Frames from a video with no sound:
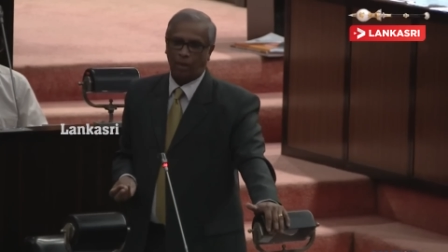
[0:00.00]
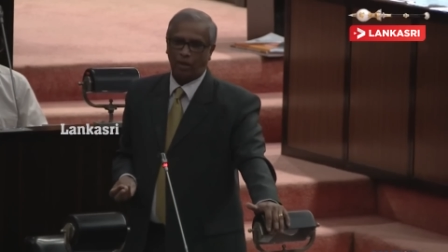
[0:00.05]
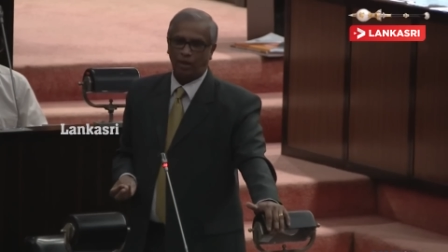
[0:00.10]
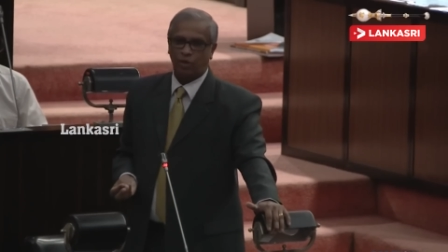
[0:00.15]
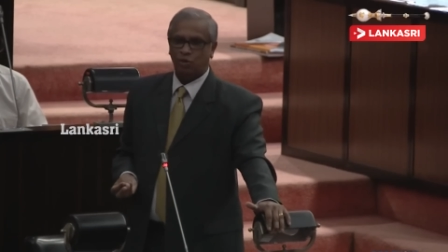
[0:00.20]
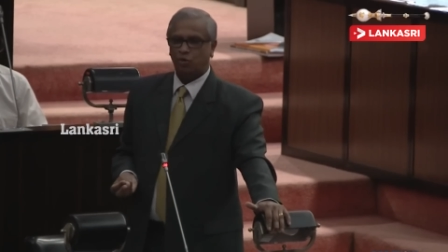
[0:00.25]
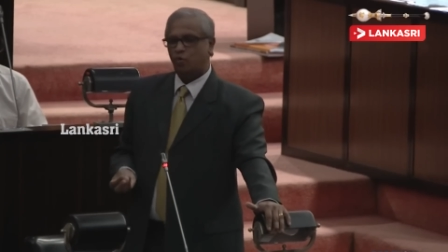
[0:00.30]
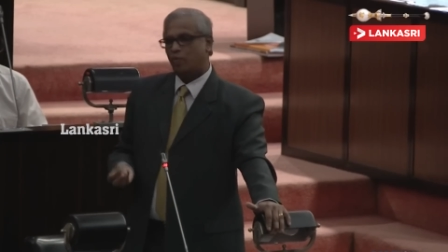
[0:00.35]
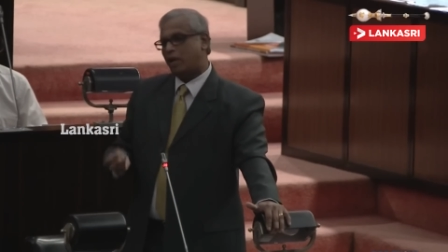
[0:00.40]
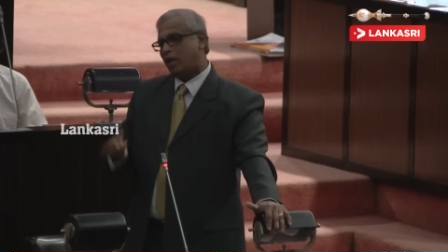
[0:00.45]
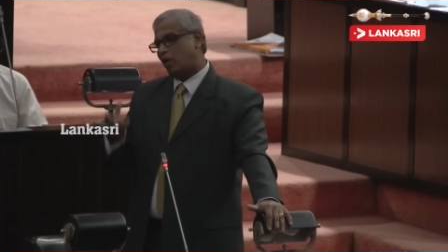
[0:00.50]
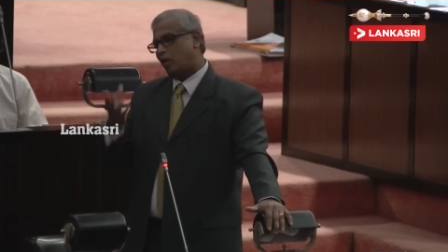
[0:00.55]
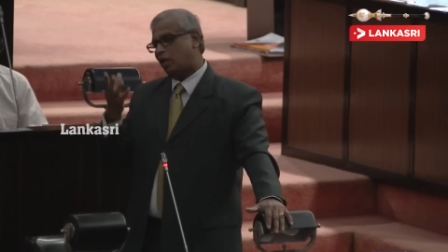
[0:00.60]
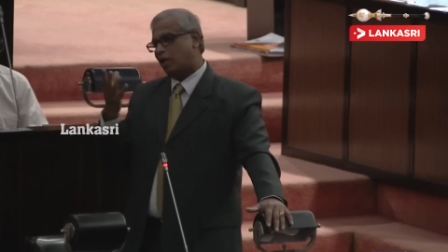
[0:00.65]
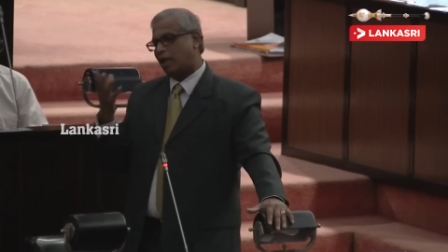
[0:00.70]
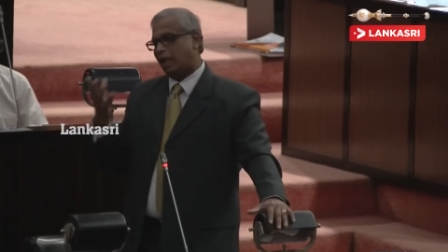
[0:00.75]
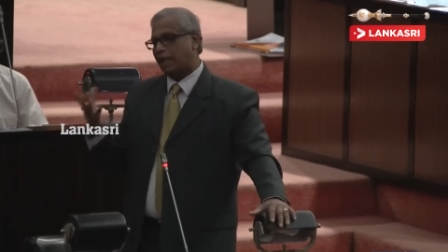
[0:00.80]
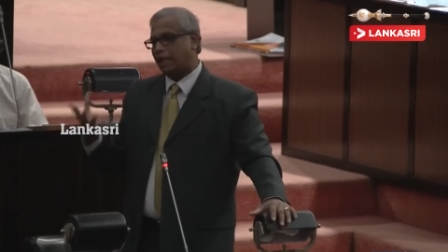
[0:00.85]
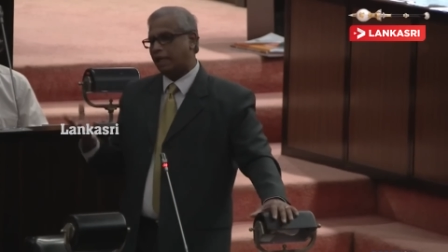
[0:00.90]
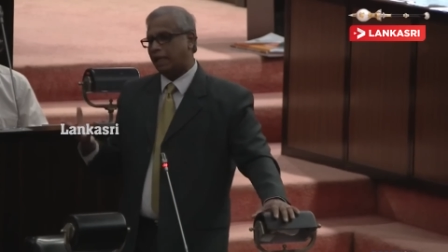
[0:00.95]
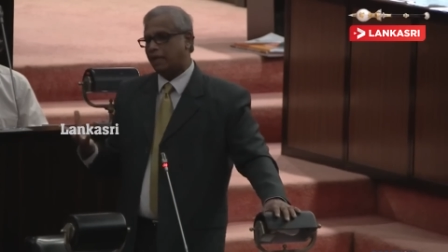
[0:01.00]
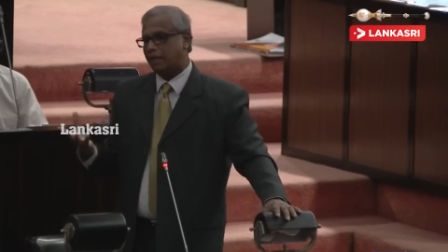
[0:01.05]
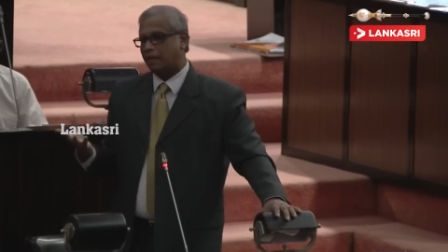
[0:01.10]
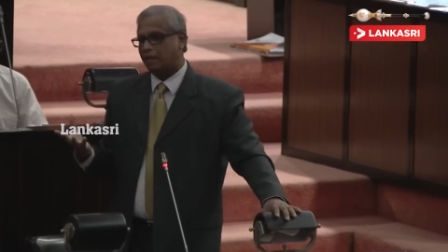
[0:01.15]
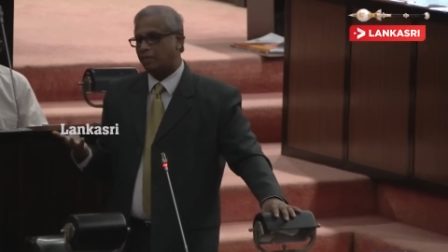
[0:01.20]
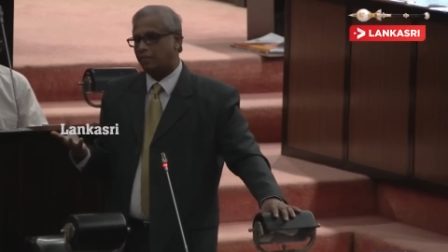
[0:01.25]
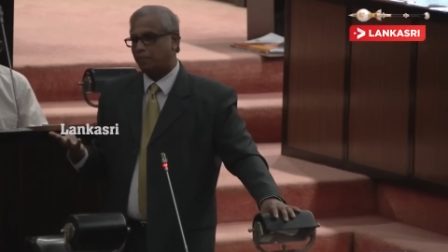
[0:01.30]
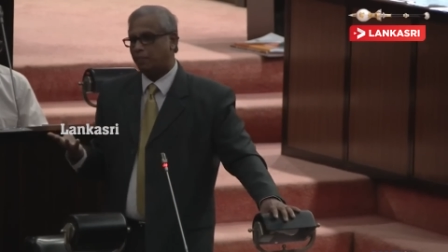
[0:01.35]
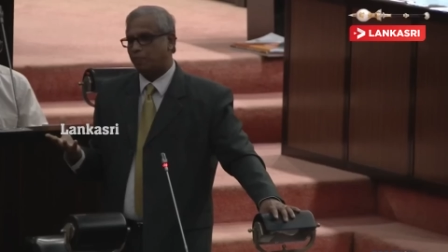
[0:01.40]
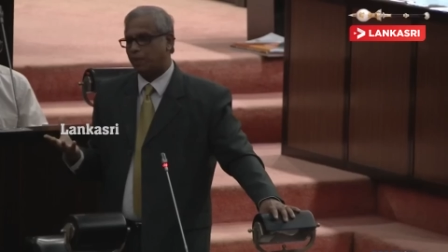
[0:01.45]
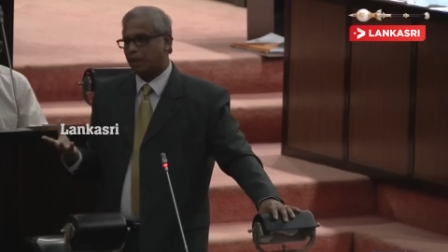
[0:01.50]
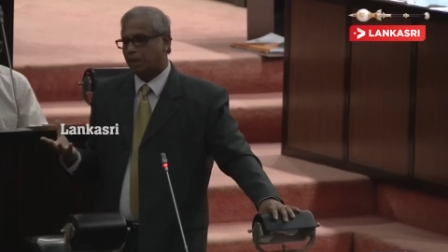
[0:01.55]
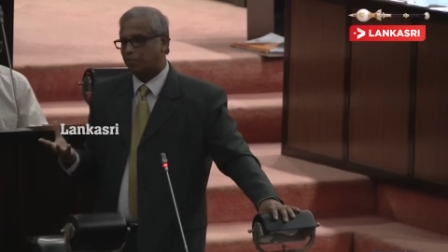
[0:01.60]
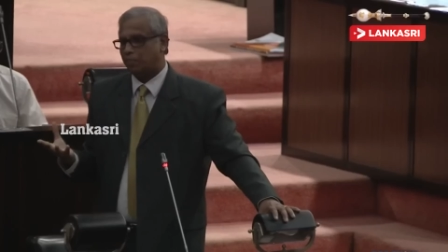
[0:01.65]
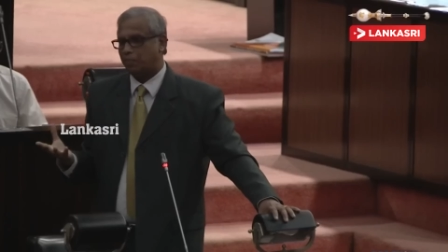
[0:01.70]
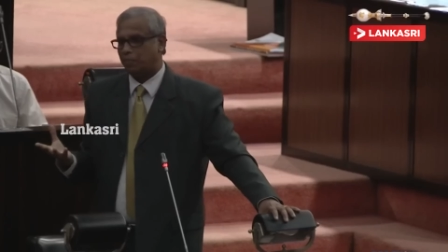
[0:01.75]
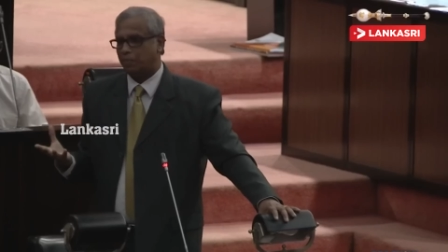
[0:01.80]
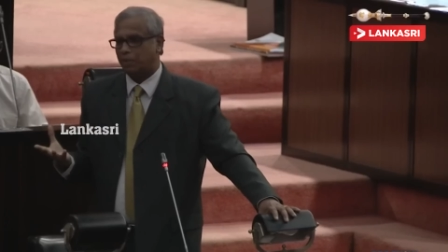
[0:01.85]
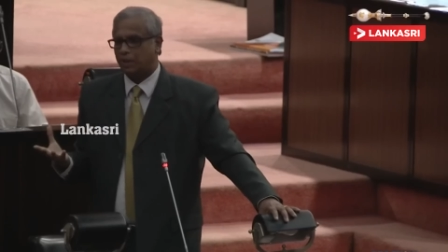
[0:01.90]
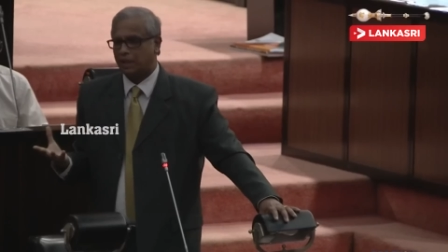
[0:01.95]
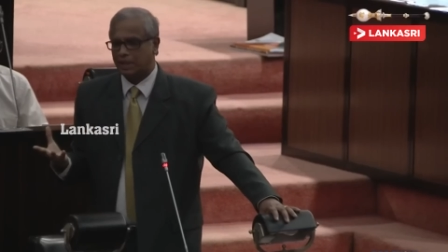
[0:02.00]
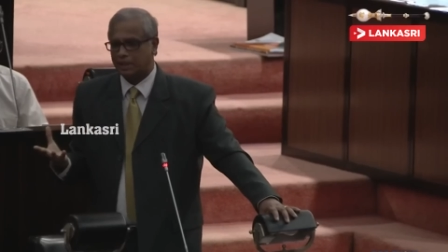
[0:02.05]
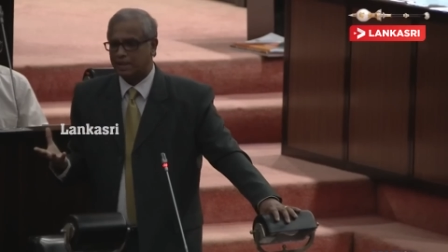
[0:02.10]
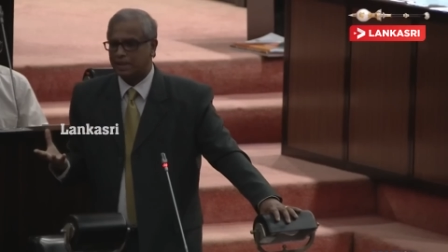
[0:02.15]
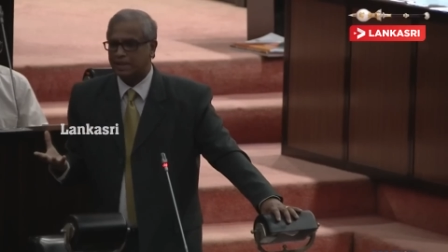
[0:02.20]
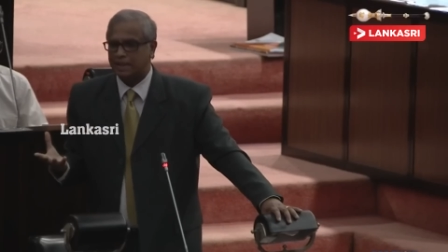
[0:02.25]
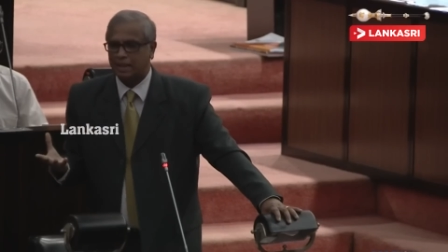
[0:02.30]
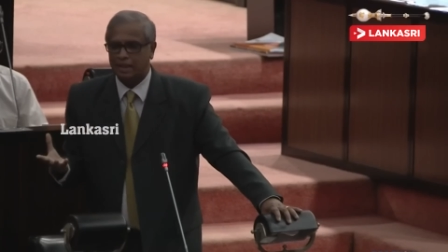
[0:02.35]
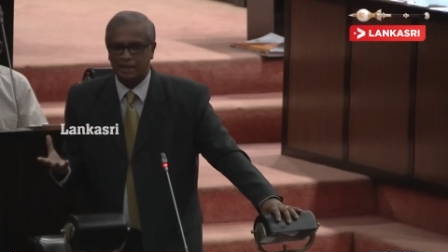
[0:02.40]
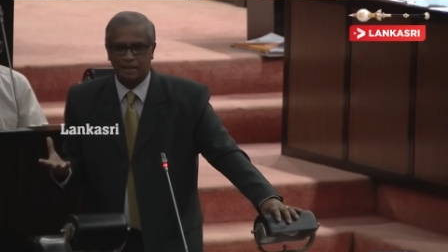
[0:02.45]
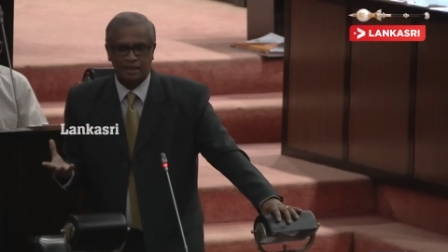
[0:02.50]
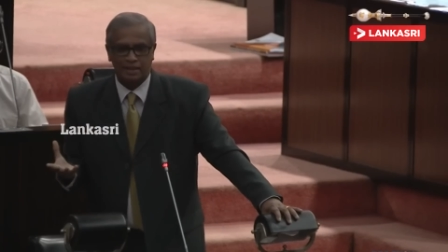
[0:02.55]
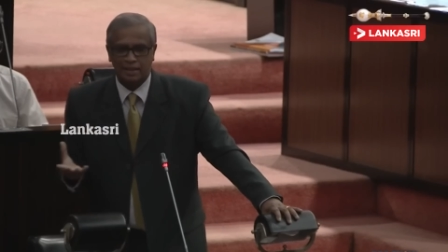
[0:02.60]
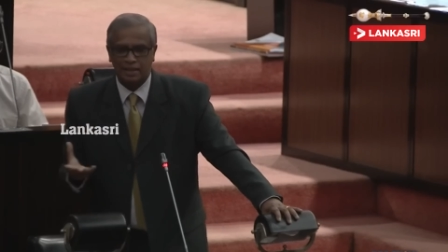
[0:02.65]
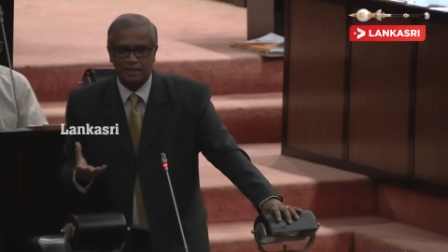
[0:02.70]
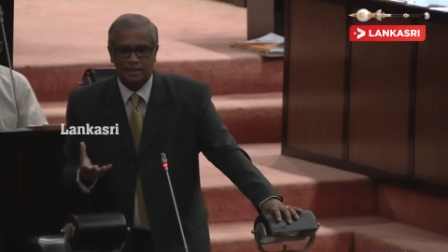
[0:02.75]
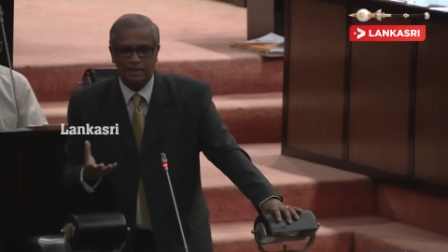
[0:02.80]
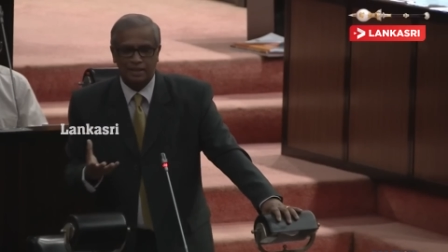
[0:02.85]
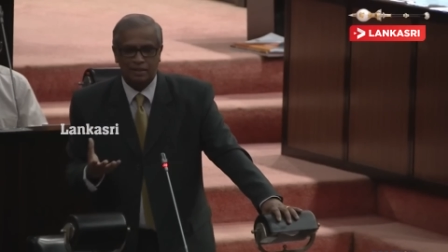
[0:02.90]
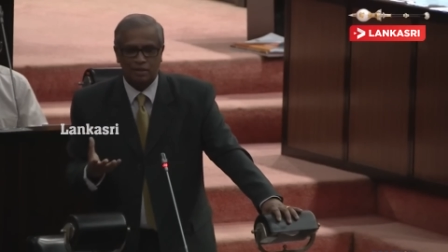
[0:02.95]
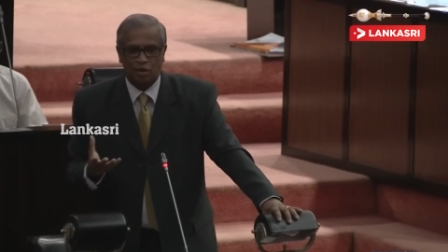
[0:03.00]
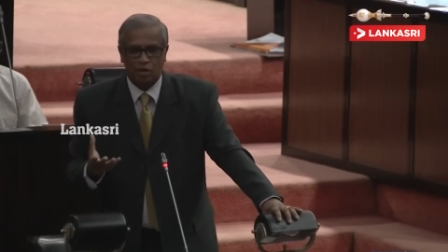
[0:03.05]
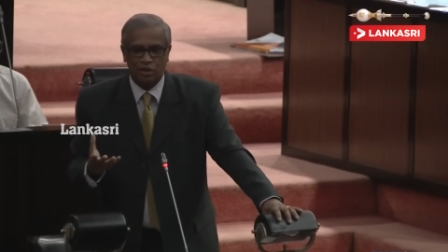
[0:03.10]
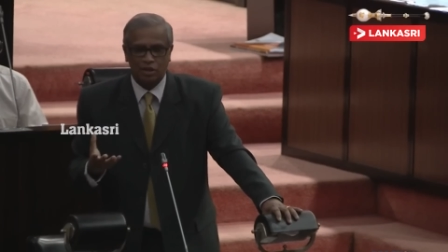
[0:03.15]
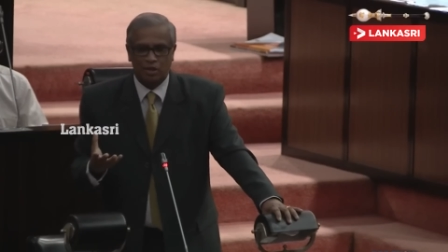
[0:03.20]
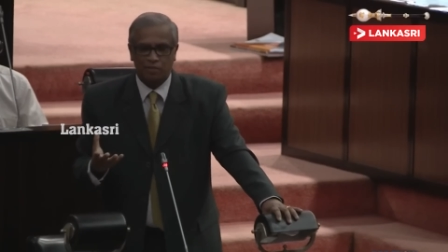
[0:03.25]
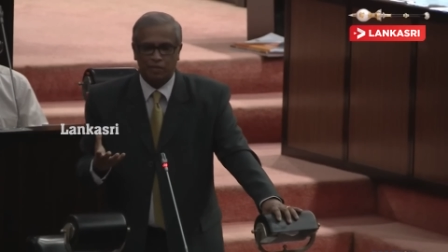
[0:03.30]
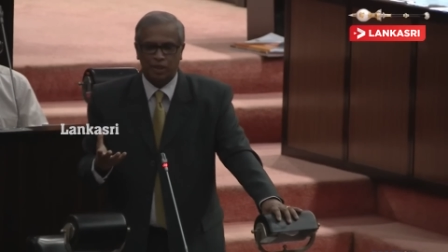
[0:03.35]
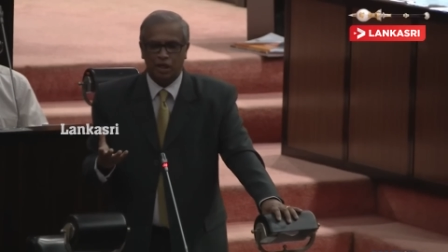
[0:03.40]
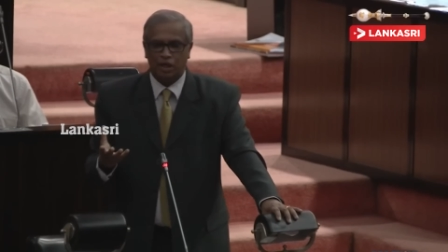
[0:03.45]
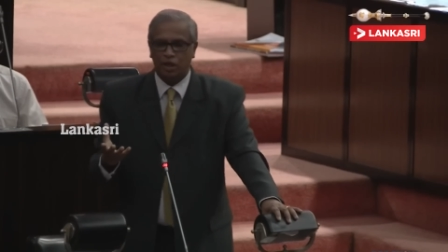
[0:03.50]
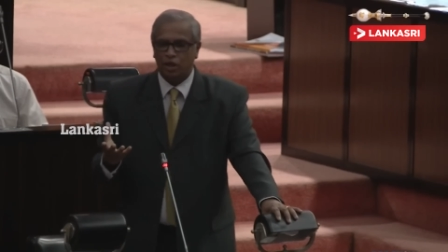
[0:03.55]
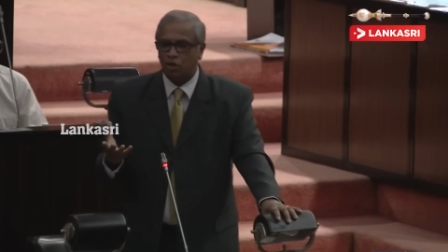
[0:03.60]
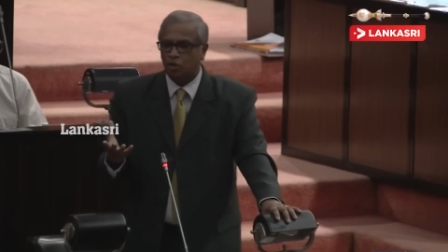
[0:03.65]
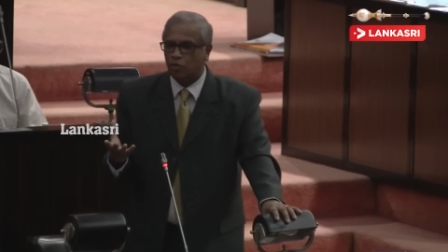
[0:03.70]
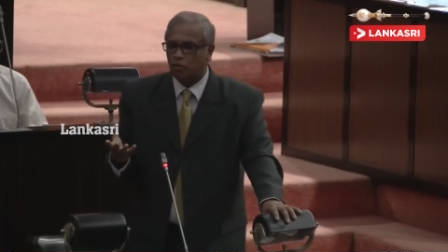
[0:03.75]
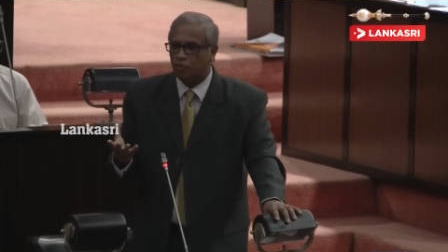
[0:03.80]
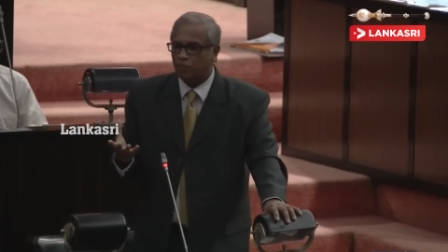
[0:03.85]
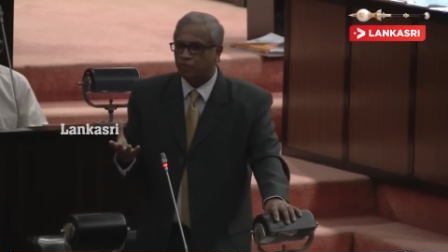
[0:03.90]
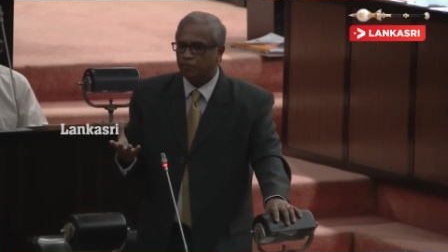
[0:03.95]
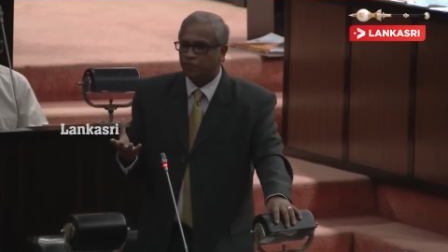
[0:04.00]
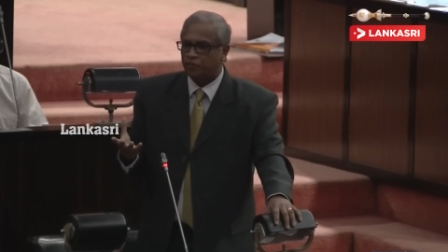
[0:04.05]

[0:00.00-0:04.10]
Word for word: You may not like it, but this is not something new,